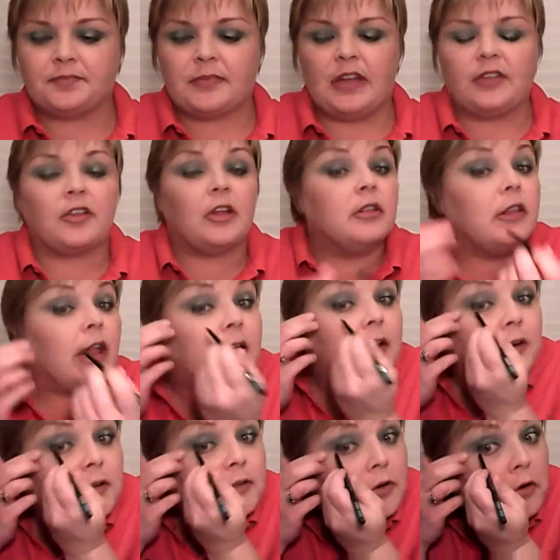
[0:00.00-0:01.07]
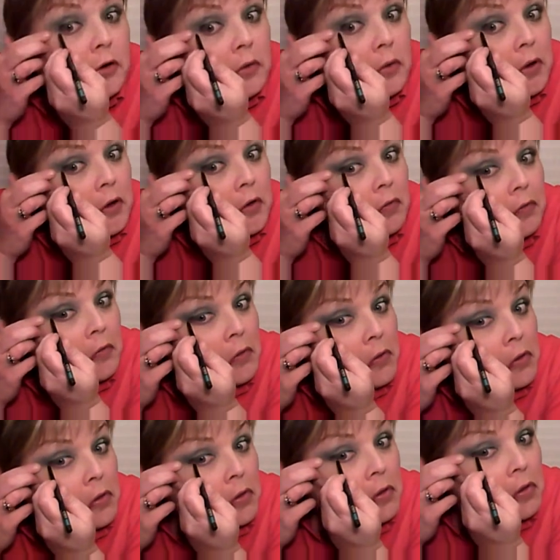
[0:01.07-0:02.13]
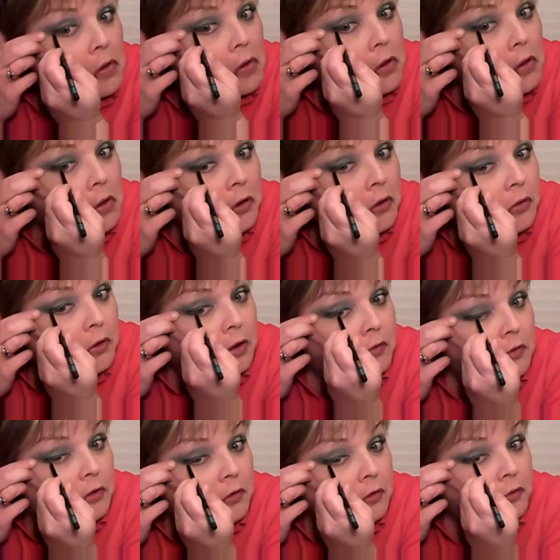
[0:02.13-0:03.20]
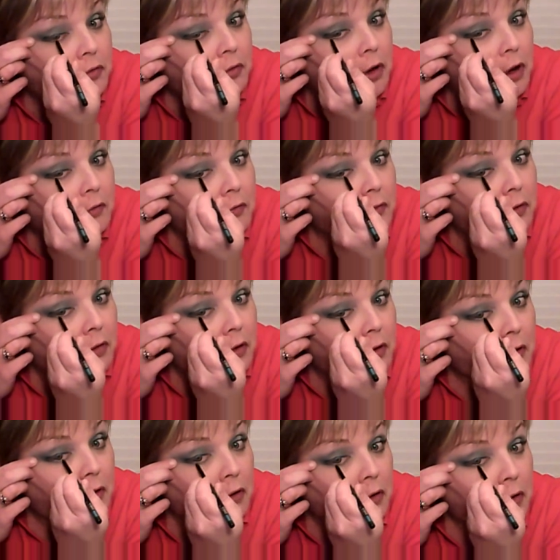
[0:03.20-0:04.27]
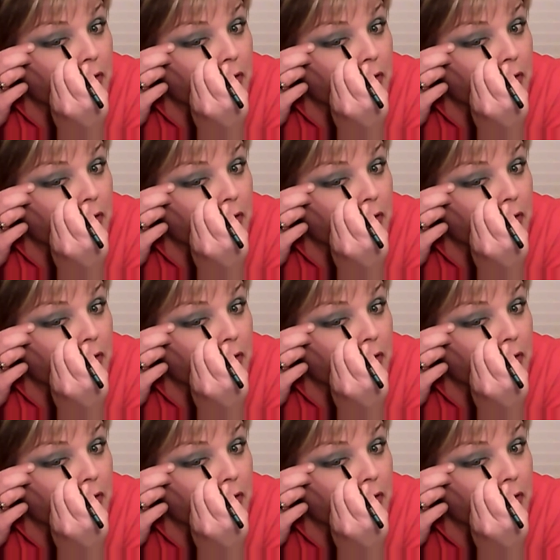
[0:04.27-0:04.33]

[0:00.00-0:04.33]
It's a lighter turquoise, and it'll give it a little soft look.